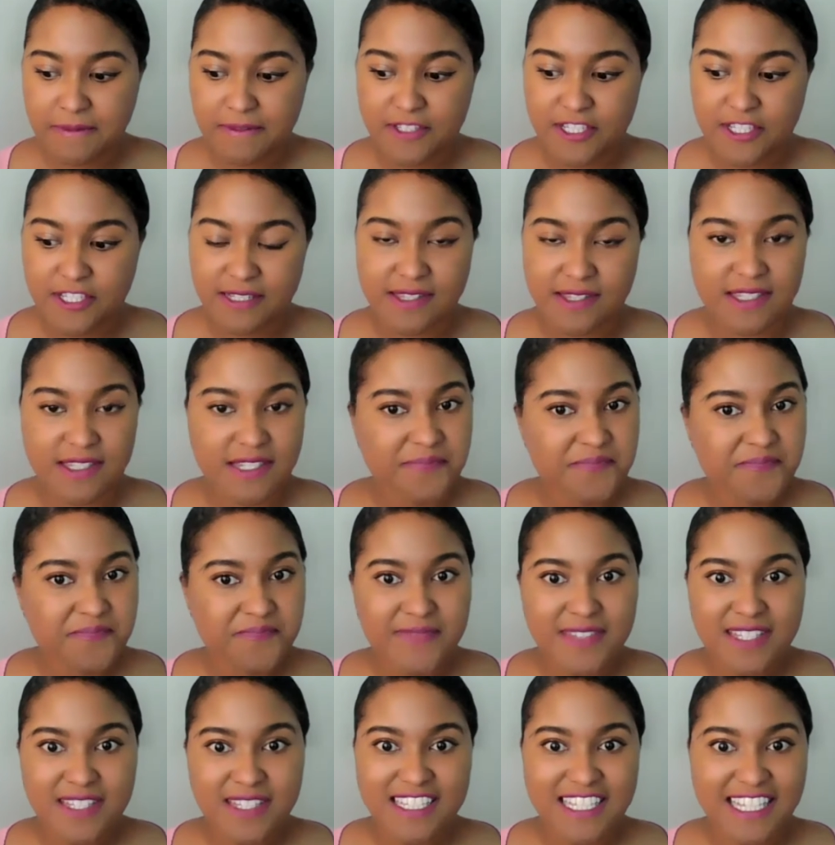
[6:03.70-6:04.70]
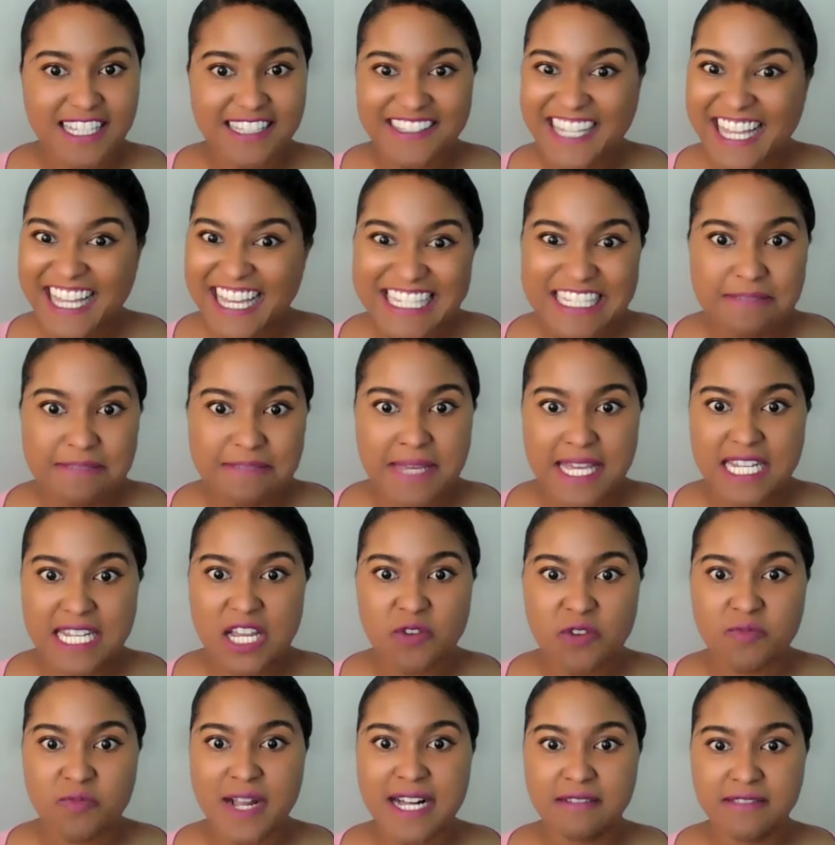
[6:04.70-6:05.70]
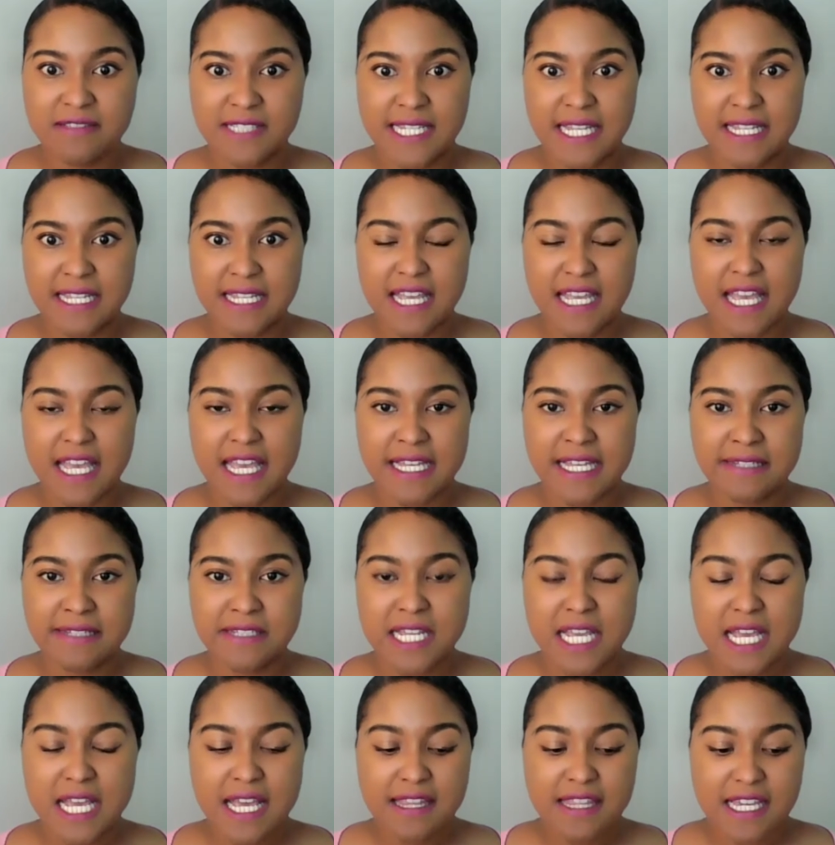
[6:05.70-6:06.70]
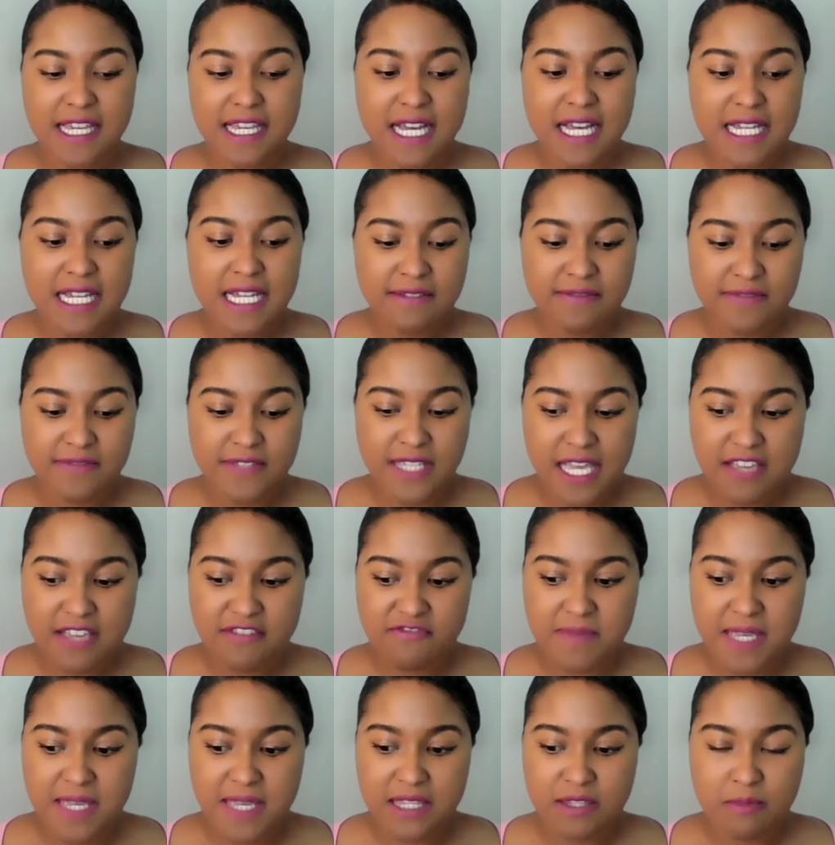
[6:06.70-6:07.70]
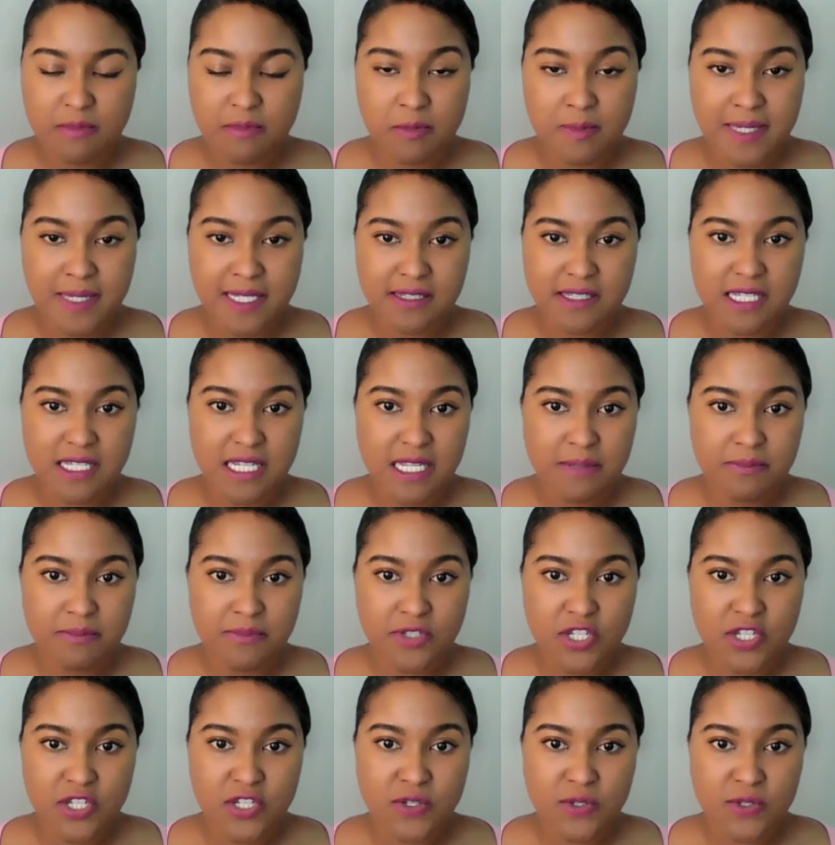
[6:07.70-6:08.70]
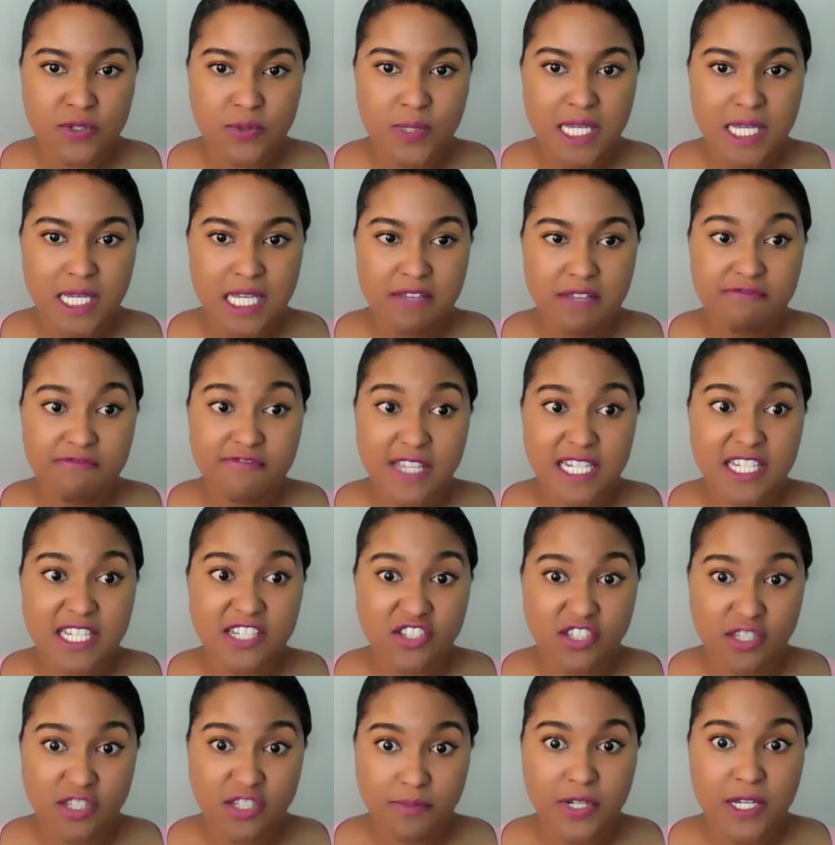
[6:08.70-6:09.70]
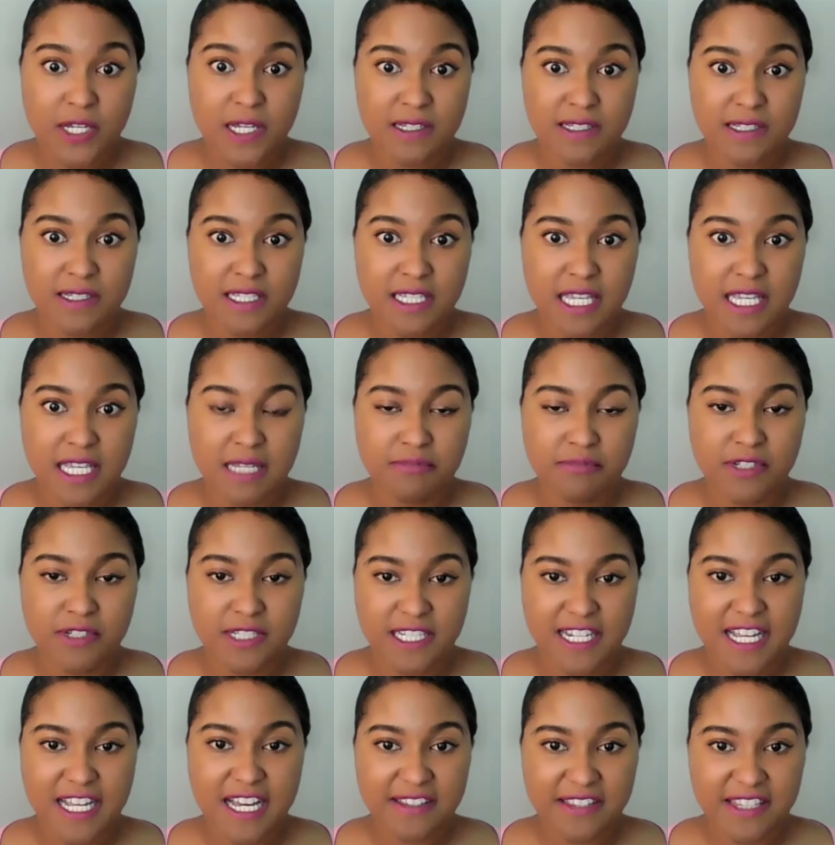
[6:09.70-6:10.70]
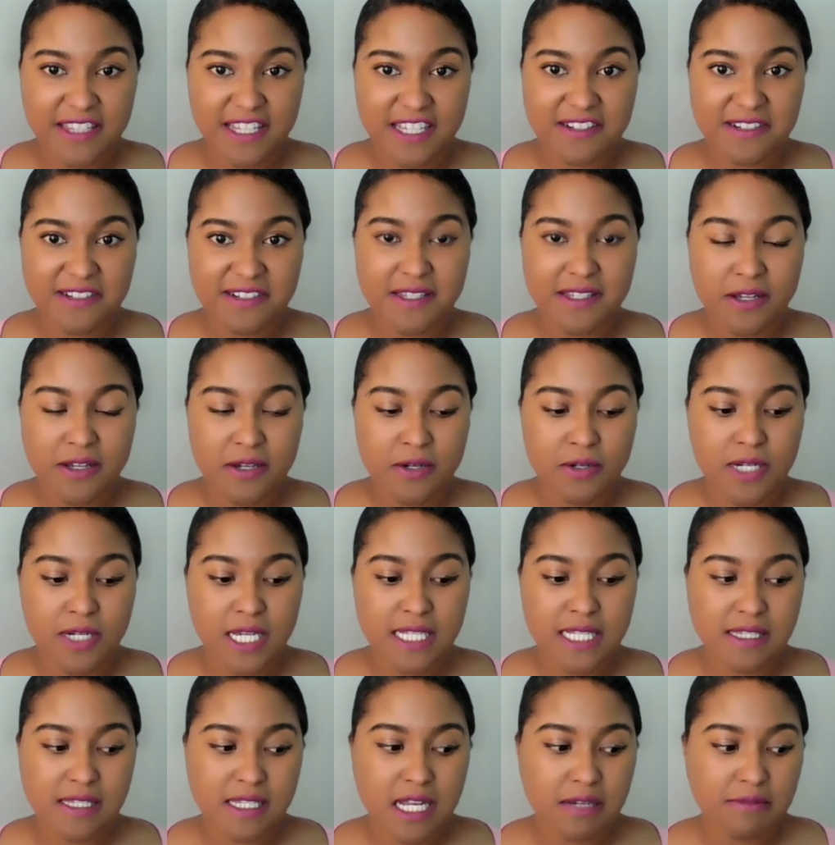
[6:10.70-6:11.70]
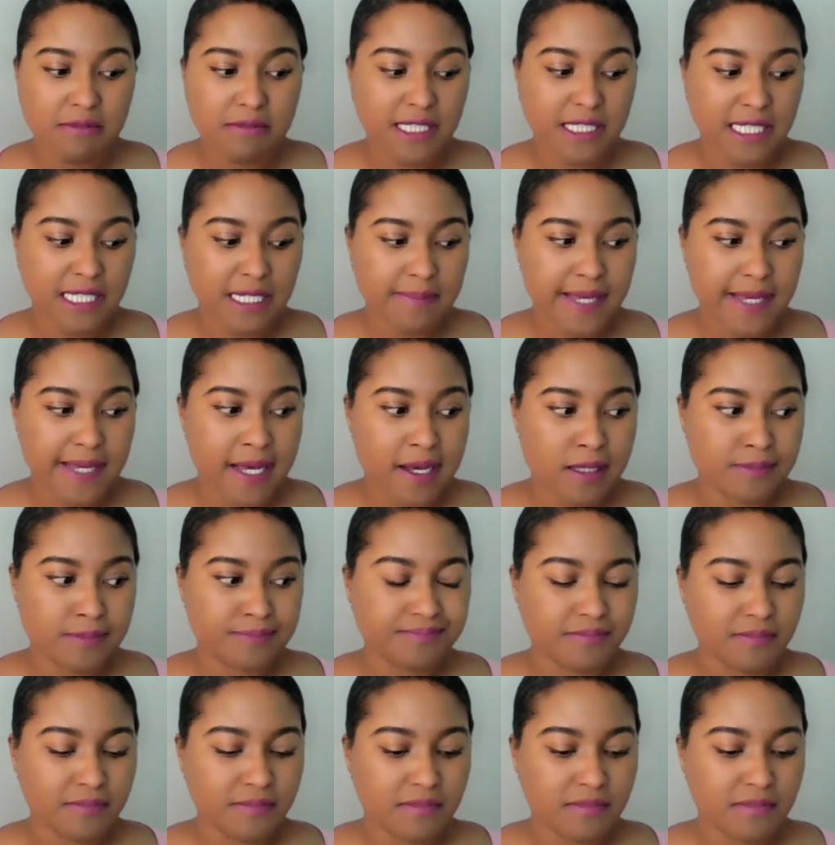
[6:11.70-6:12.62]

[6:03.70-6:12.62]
just enlightenment around it. And that kind of gave me the momentum to finish the book and put it out there. So it's not really about